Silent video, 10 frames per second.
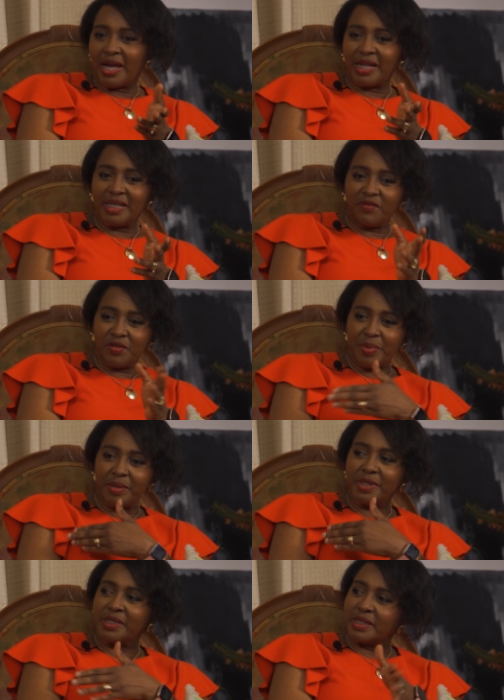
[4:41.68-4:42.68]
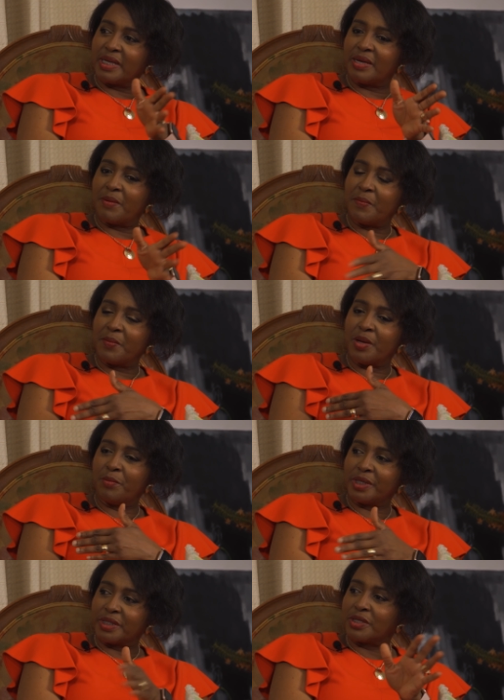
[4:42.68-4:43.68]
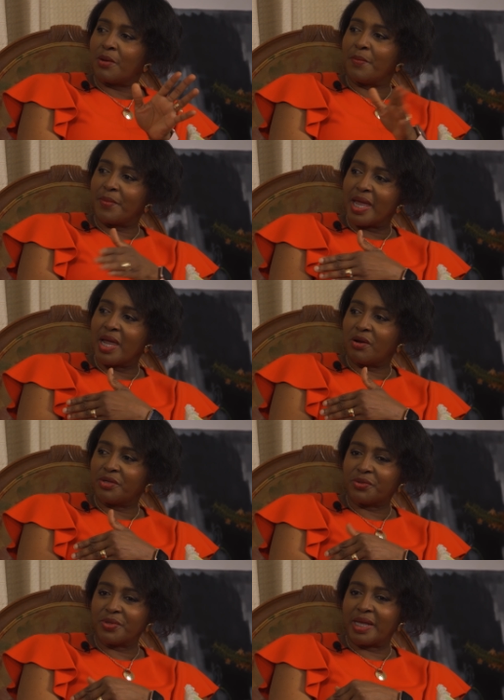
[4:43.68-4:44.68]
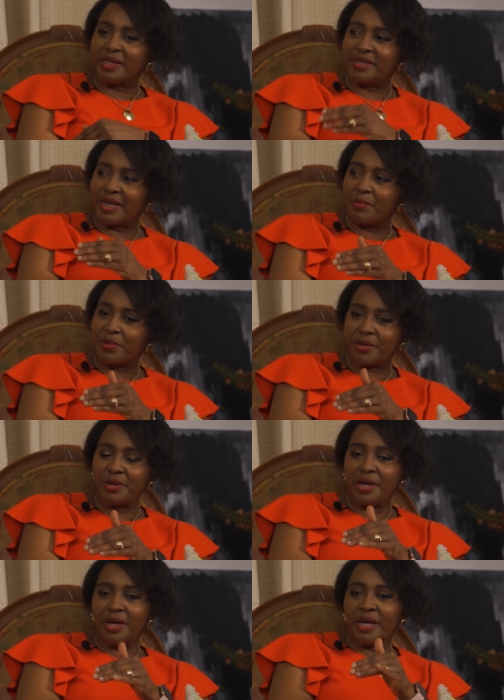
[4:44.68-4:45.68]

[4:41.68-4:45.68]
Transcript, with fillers: and give the baby's um, butt some air so that the diaper,